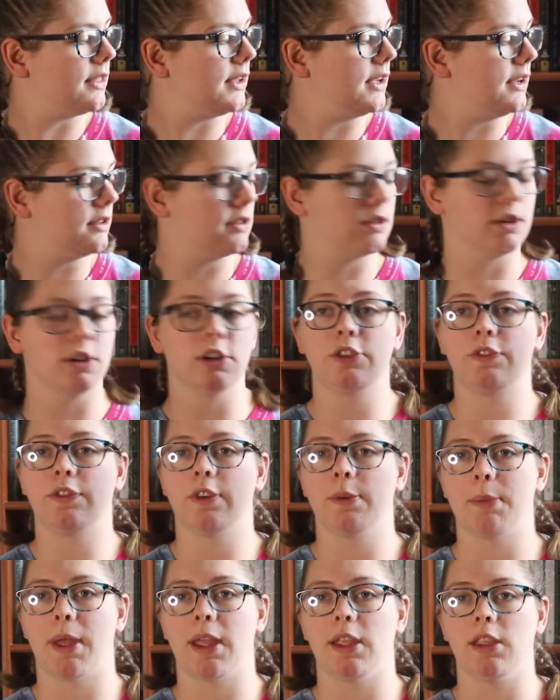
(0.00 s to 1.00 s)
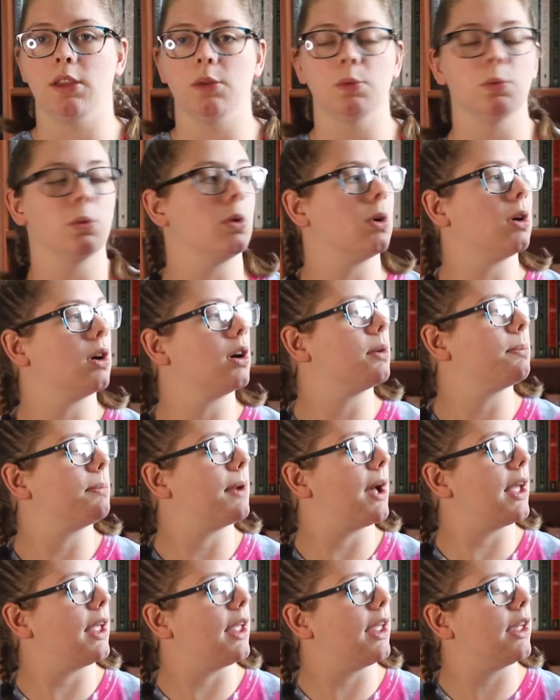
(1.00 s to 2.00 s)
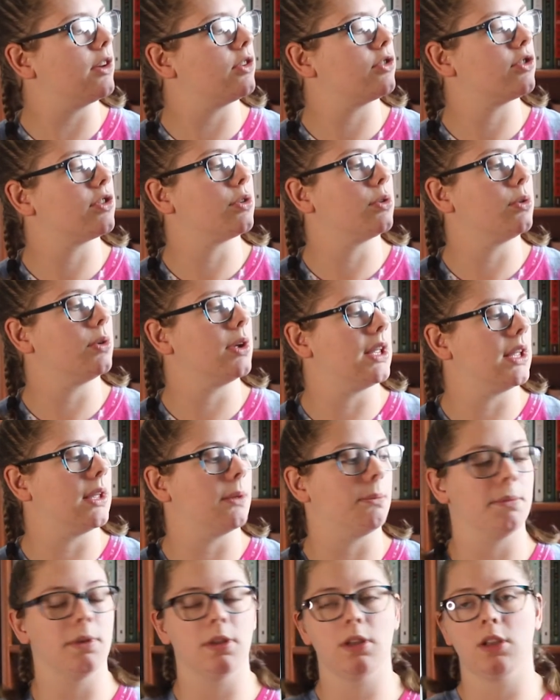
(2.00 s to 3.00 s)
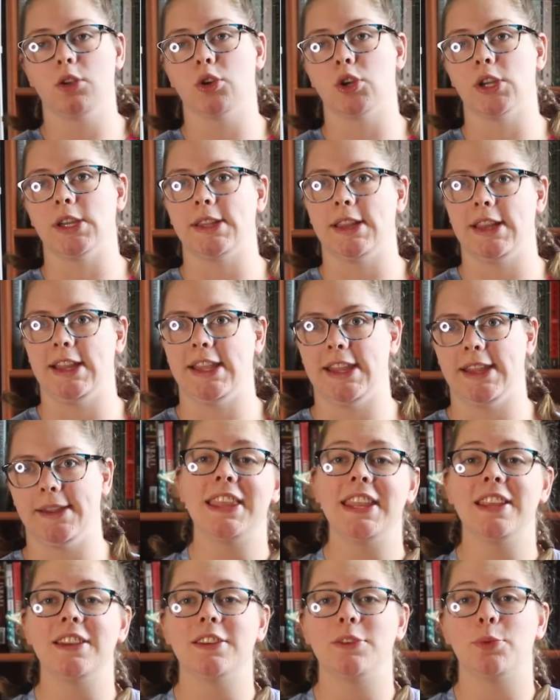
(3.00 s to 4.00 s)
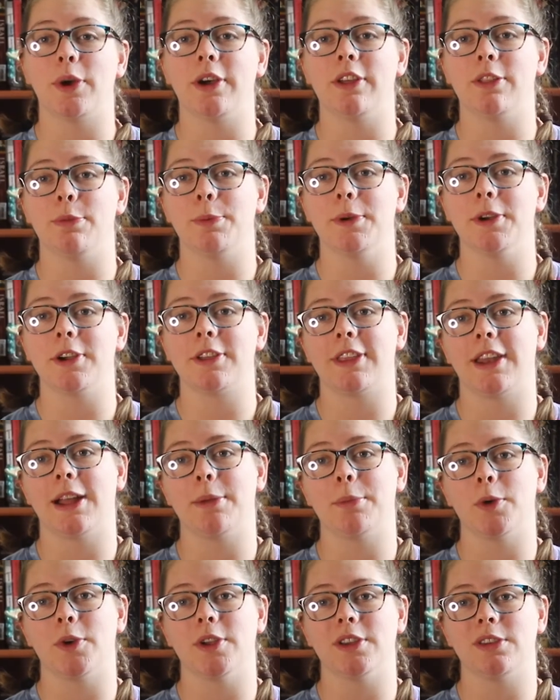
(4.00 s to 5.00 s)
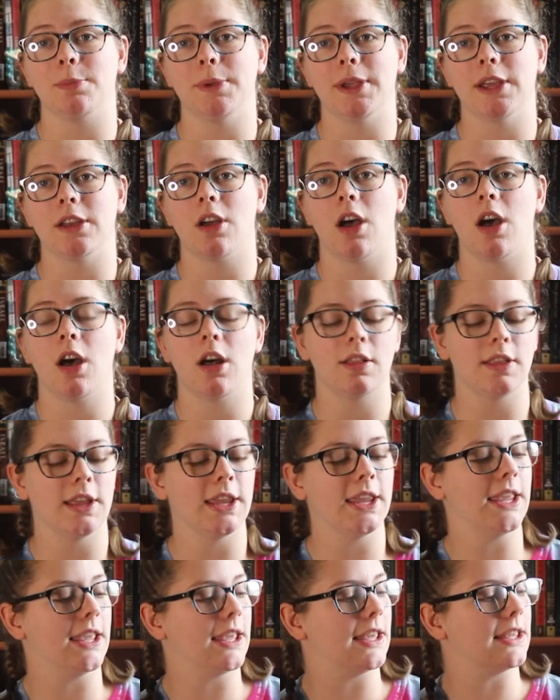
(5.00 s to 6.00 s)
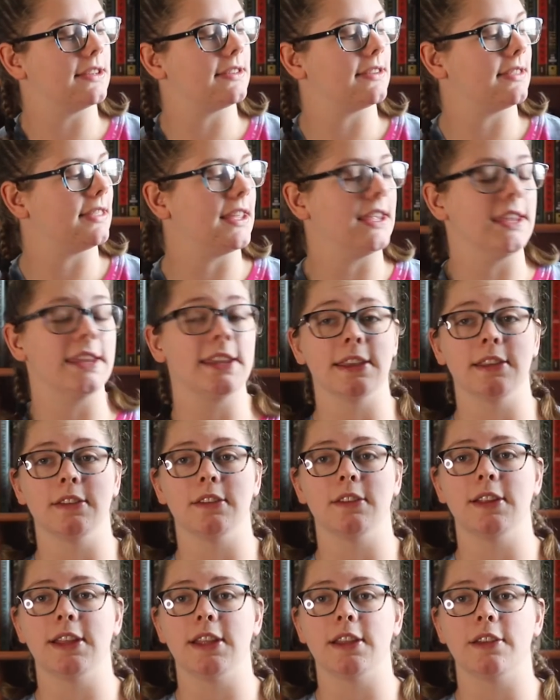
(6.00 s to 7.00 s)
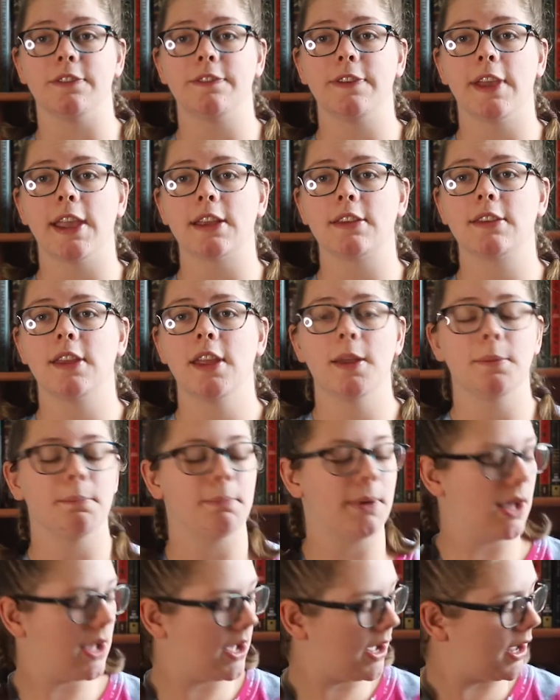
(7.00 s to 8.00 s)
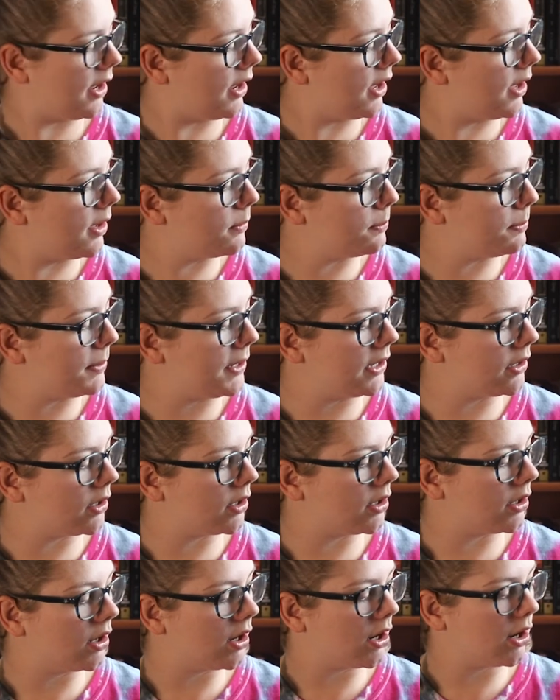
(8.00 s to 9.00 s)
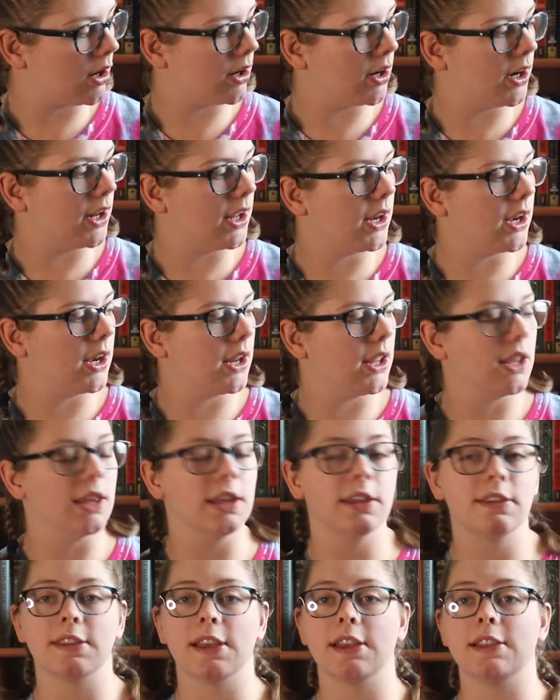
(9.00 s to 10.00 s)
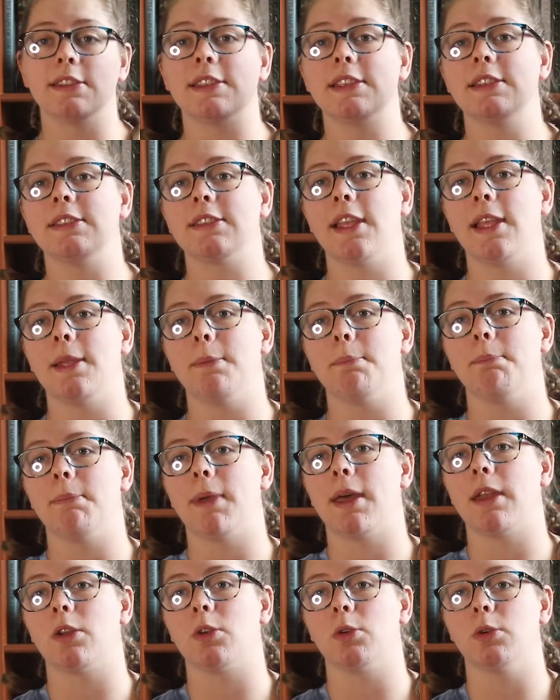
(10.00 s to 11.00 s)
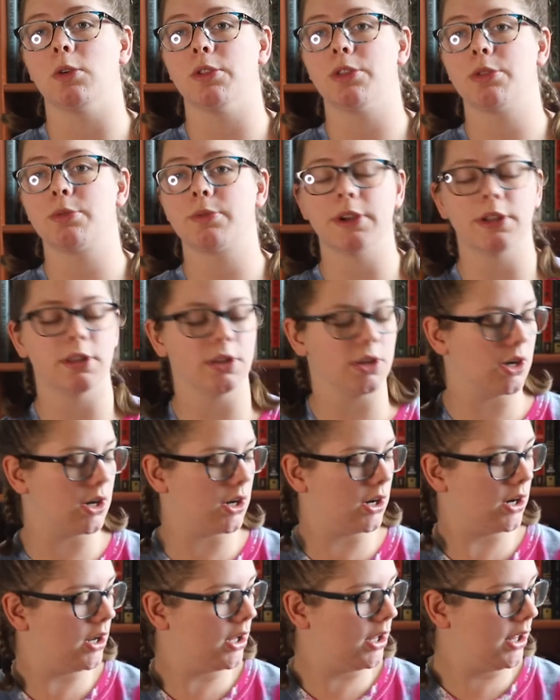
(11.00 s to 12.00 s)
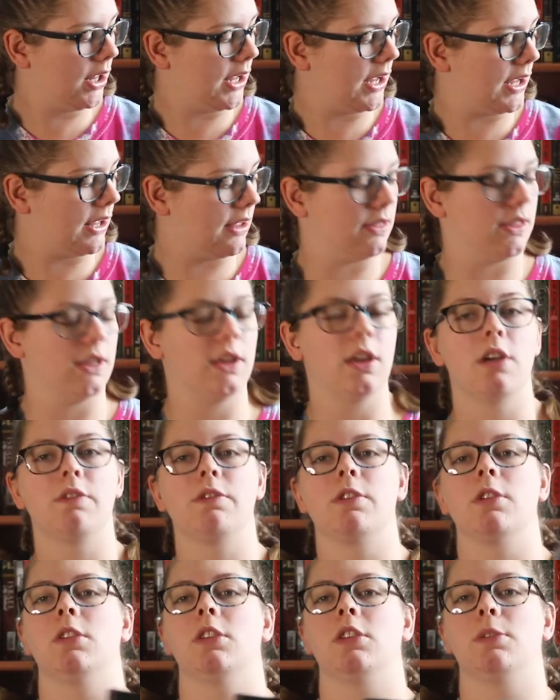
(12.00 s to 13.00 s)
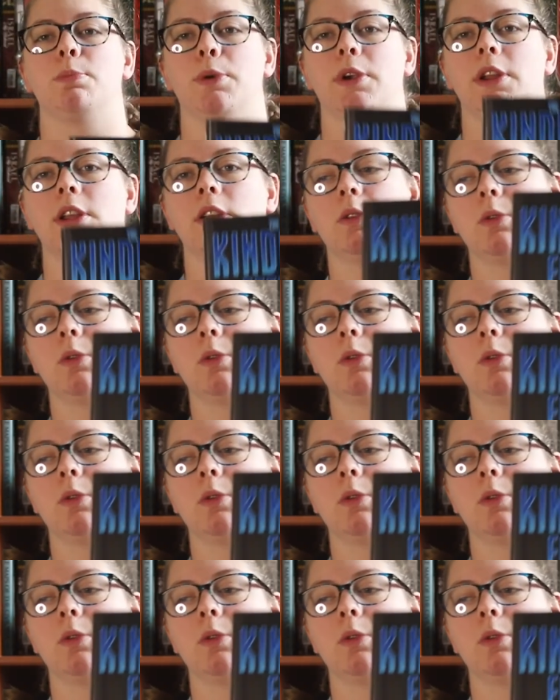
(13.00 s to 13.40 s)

The Search for Maggie Ward by Andrew M. Greenlee. The 12th book that I'm going to be unhauling is The Kindling Effect by Peter Hernan. It says it's a medical thriller and the cover looks pretty